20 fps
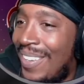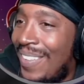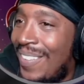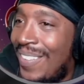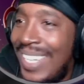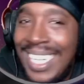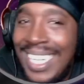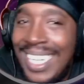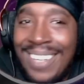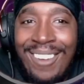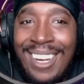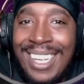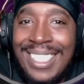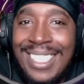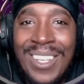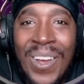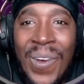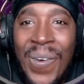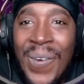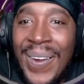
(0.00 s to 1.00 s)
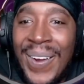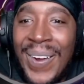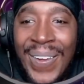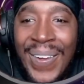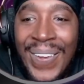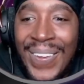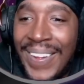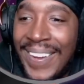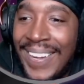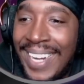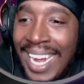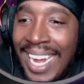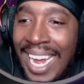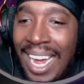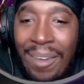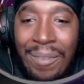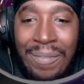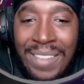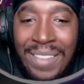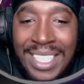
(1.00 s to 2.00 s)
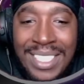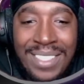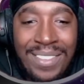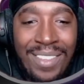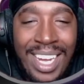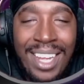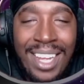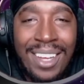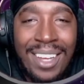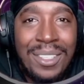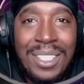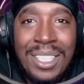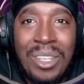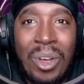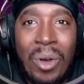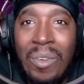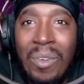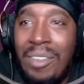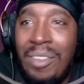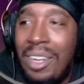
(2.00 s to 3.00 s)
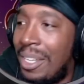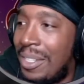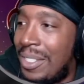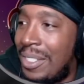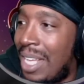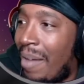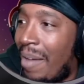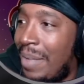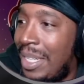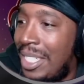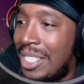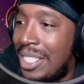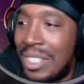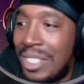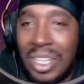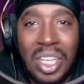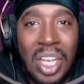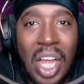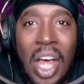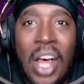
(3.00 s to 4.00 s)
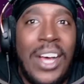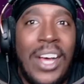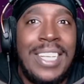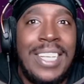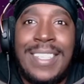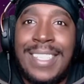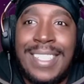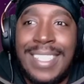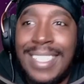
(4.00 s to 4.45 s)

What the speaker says: What is going on? This whole video has got me just lost.